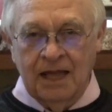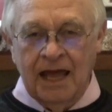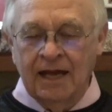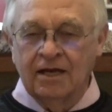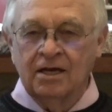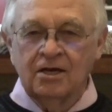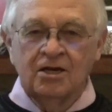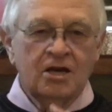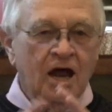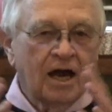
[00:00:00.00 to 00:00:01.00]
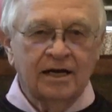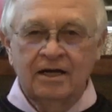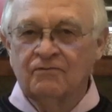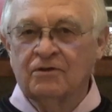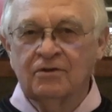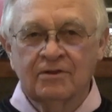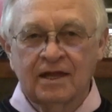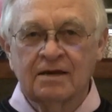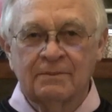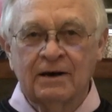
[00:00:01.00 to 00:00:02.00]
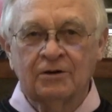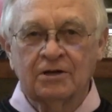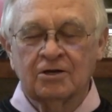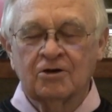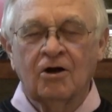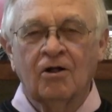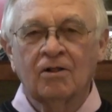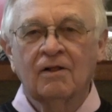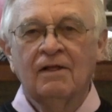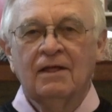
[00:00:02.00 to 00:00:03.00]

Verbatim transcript: and not even think about it at all.